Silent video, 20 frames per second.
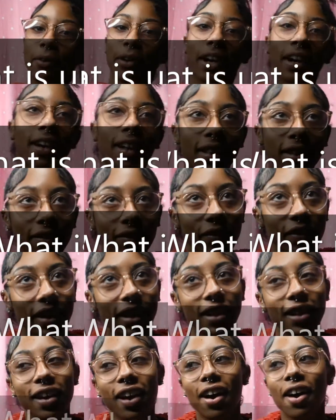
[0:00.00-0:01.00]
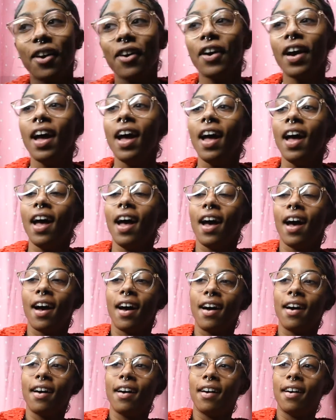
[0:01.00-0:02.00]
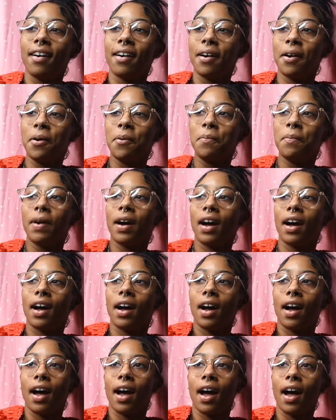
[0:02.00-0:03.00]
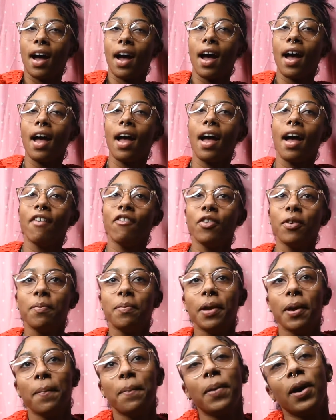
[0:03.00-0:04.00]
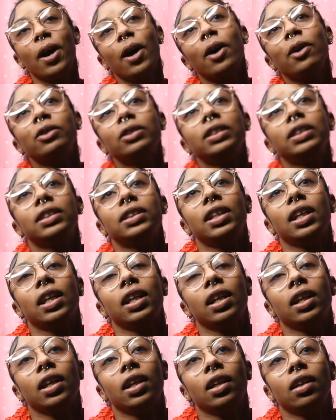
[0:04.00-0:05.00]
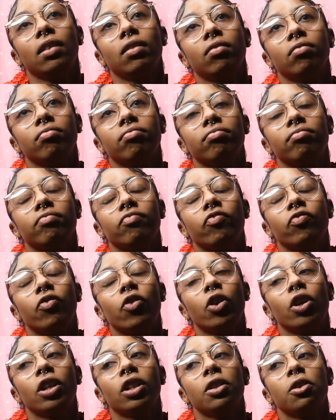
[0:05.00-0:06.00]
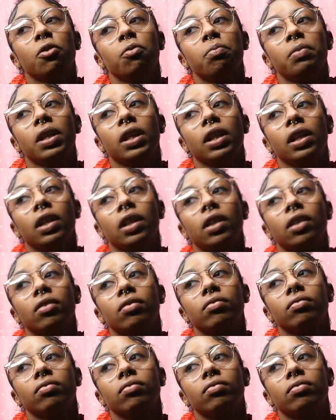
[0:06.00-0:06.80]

with another video. I haven't been posting for a little minute.